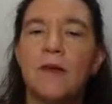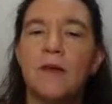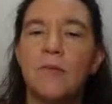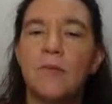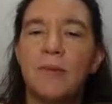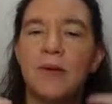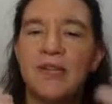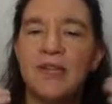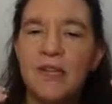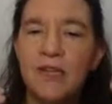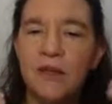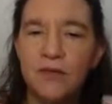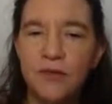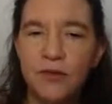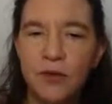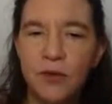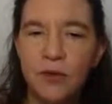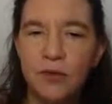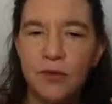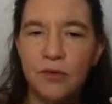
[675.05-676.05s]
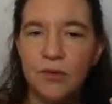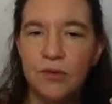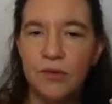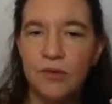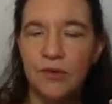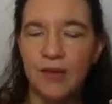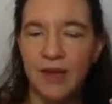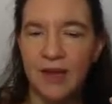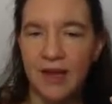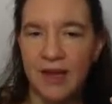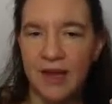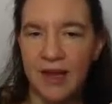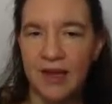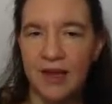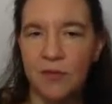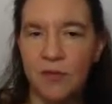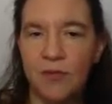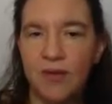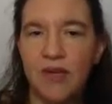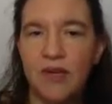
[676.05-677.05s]
But if you get
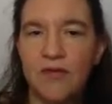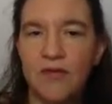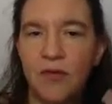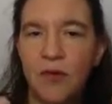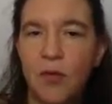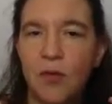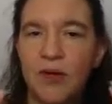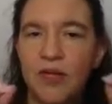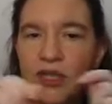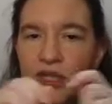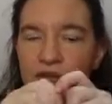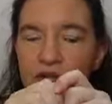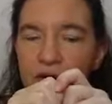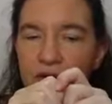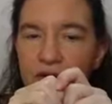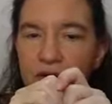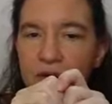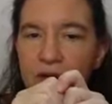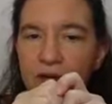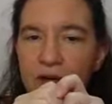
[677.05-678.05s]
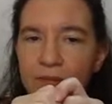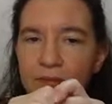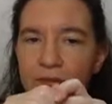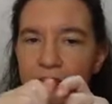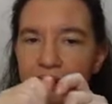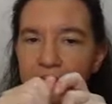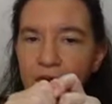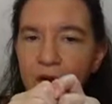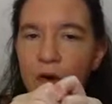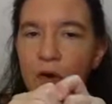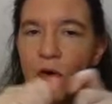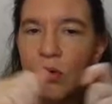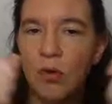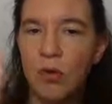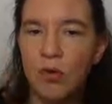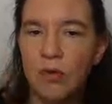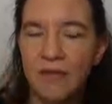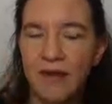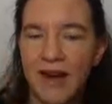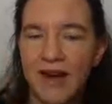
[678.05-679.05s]
a B for which the
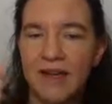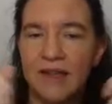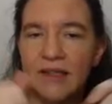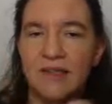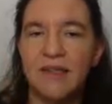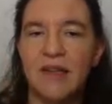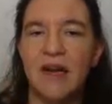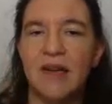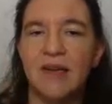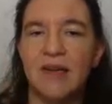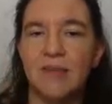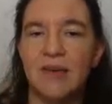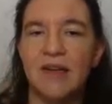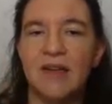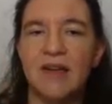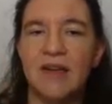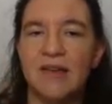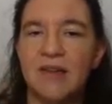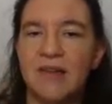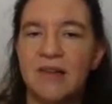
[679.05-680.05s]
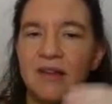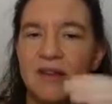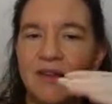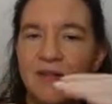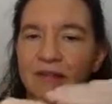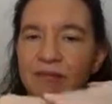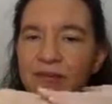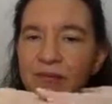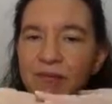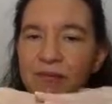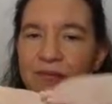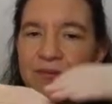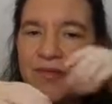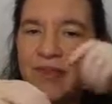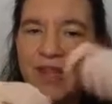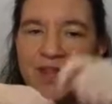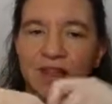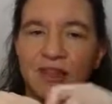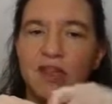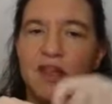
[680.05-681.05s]
whole right-hand side, I mean,
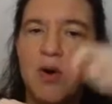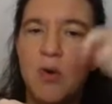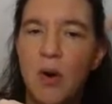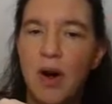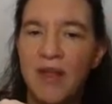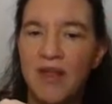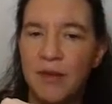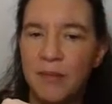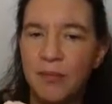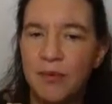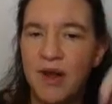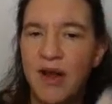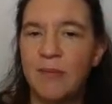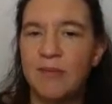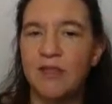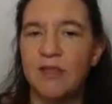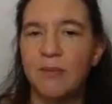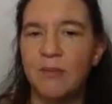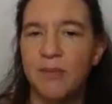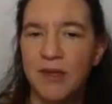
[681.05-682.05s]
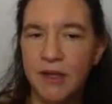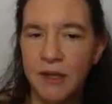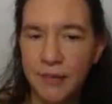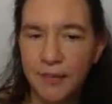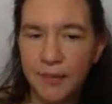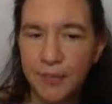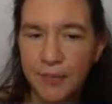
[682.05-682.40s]
that no other primes appear,